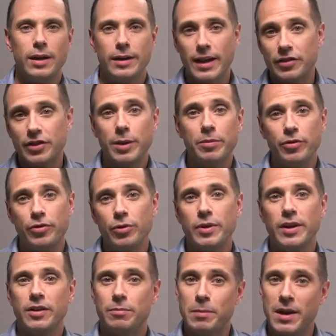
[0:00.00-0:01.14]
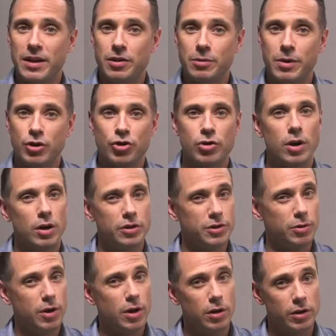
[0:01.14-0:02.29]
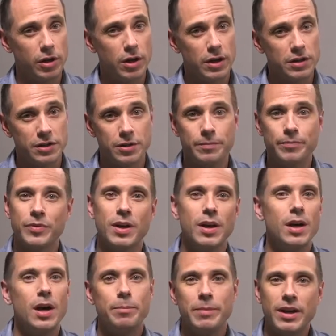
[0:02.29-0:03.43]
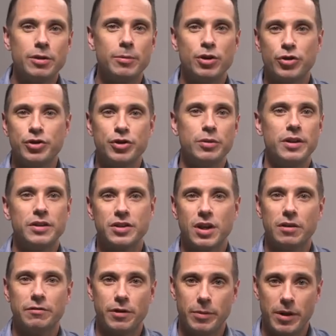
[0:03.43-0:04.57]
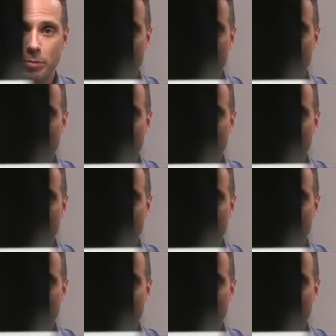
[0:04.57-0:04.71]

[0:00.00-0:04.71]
Next type of suit is made to measure, also called custom. A made to measure suit is cut from a